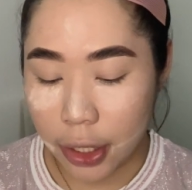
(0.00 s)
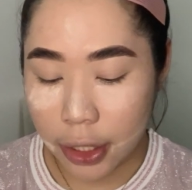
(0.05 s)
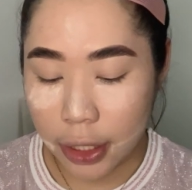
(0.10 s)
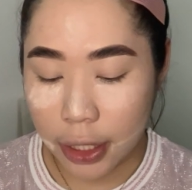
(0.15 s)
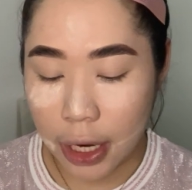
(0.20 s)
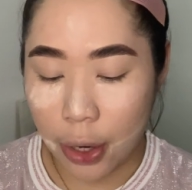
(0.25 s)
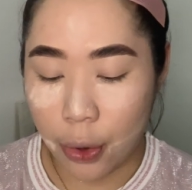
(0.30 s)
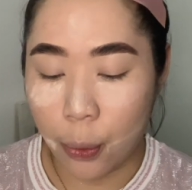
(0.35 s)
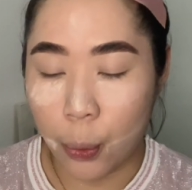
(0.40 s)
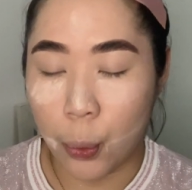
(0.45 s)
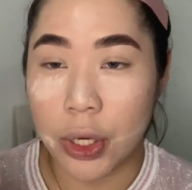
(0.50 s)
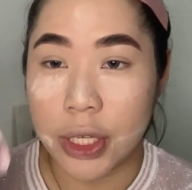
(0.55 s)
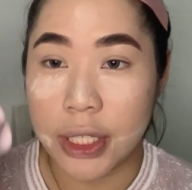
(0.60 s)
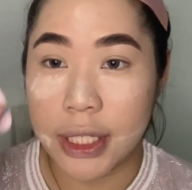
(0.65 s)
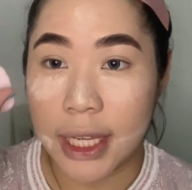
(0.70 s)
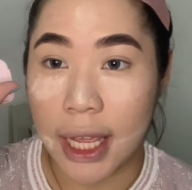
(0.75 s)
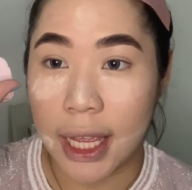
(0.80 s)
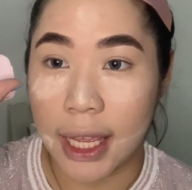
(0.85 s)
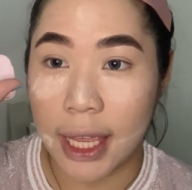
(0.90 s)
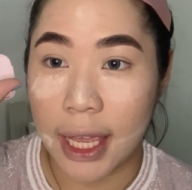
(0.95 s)
Now we're
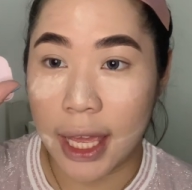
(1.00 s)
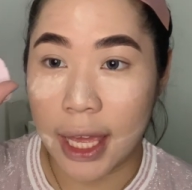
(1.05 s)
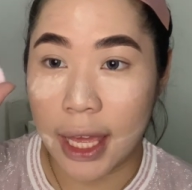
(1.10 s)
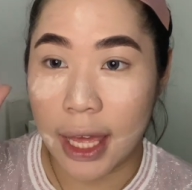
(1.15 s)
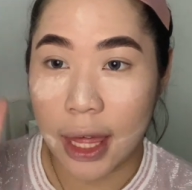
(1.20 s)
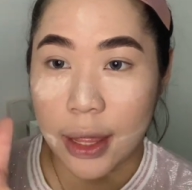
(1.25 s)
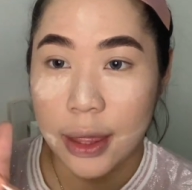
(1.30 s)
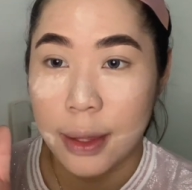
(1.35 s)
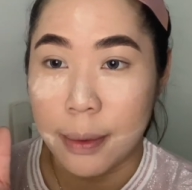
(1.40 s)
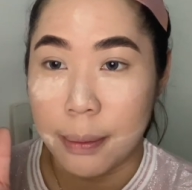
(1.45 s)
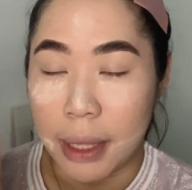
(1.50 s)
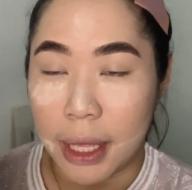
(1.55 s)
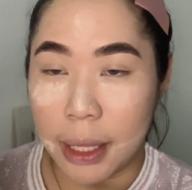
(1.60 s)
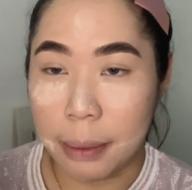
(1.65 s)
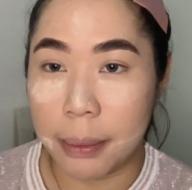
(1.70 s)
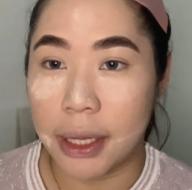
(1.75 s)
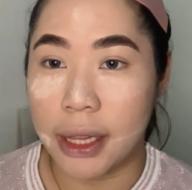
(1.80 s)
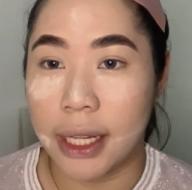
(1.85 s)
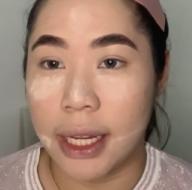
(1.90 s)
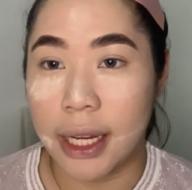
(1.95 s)
taking the
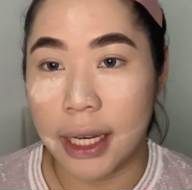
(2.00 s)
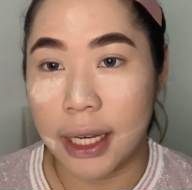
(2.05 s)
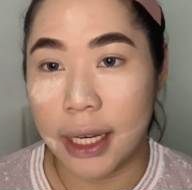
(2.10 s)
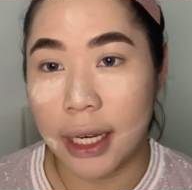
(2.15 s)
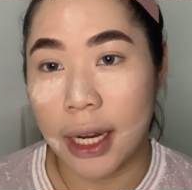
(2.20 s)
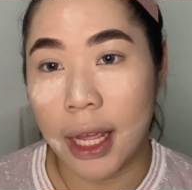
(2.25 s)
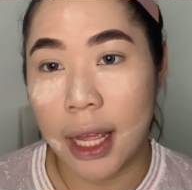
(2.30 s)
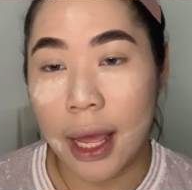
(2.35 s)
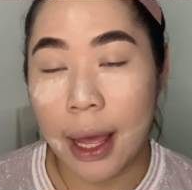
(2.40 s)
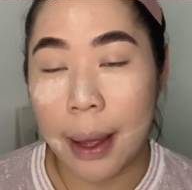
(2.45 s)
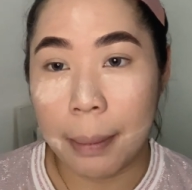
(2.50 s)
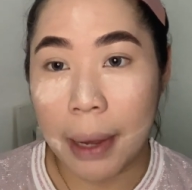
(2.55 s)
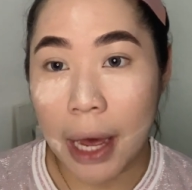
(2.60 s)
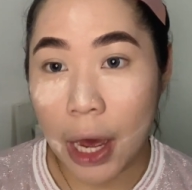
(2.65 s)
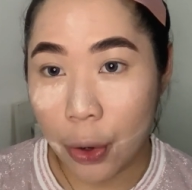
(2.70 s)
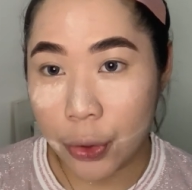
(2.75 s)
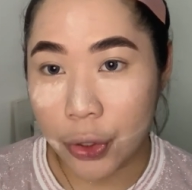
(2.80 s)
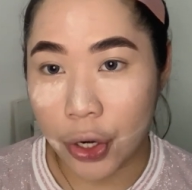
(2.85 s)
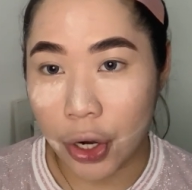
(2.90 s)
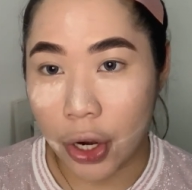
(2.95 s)
Maybelline
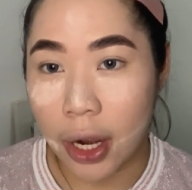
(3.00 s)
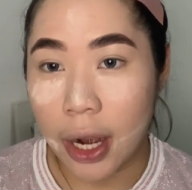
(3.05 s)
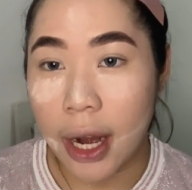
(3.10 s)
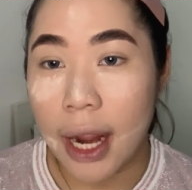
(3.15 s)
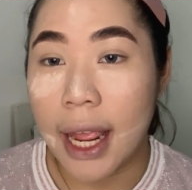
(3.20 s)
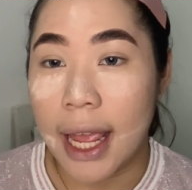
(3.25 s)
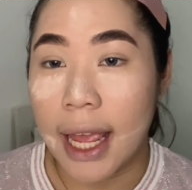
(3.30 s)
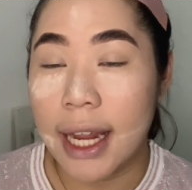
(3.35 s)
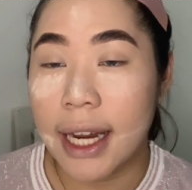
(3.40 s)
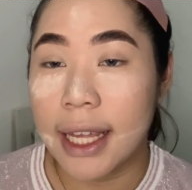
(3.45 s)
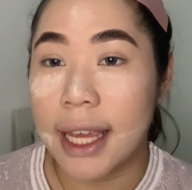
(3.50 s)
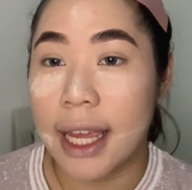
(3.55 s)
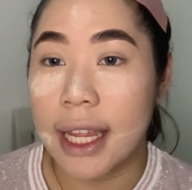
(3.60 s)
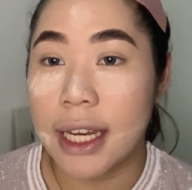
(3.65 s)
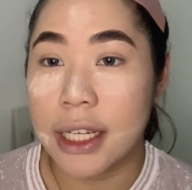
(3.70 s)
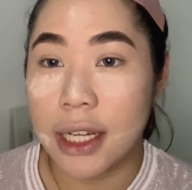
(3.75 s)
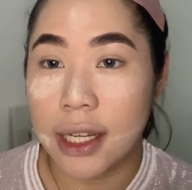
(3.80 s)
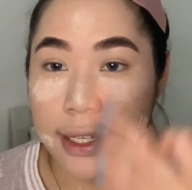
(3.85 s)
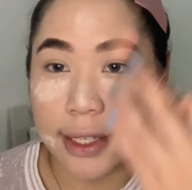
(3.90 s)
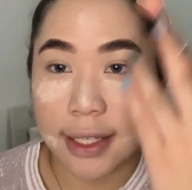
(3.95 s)
powder and again
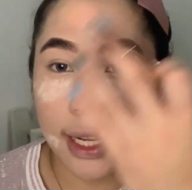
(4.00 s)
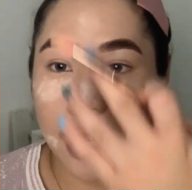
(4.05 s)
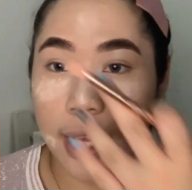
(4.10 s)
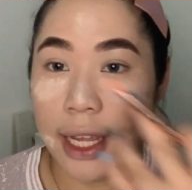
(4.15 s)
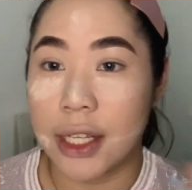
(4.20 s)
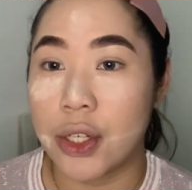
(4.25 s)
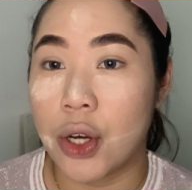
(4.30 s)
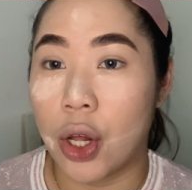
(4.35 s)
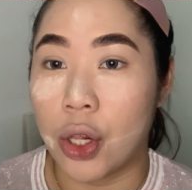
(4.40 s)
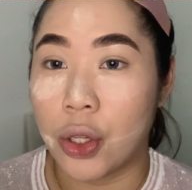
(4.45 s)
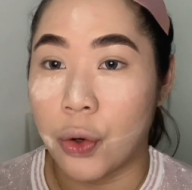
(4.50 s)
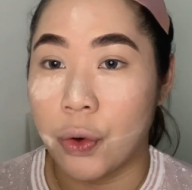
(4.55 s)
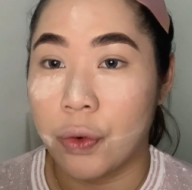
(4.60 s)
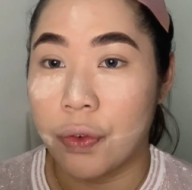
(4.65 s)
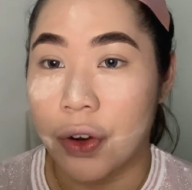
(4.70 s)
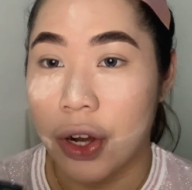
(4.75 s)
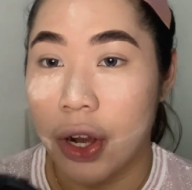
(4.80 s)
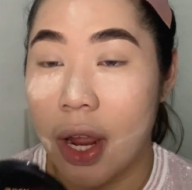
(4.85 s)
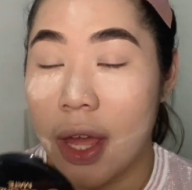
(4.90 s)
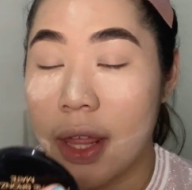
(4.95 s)
dusting it all
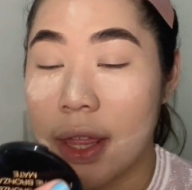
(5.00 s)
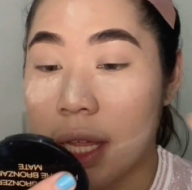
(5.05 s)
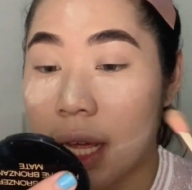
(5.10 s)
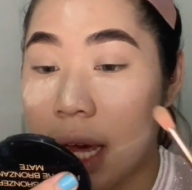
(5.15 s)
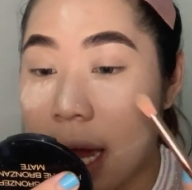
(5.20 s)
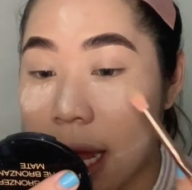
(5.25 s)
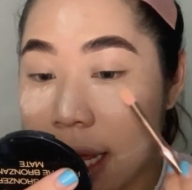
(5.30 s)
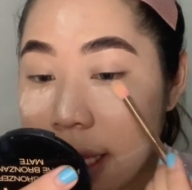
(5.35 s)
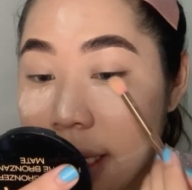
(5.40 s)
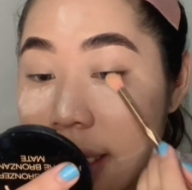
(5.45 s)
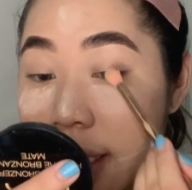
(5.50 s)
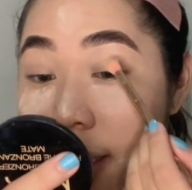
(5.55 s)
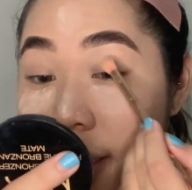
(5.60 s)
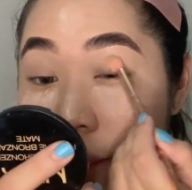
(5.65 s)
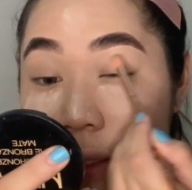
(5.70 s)
over the eyelid.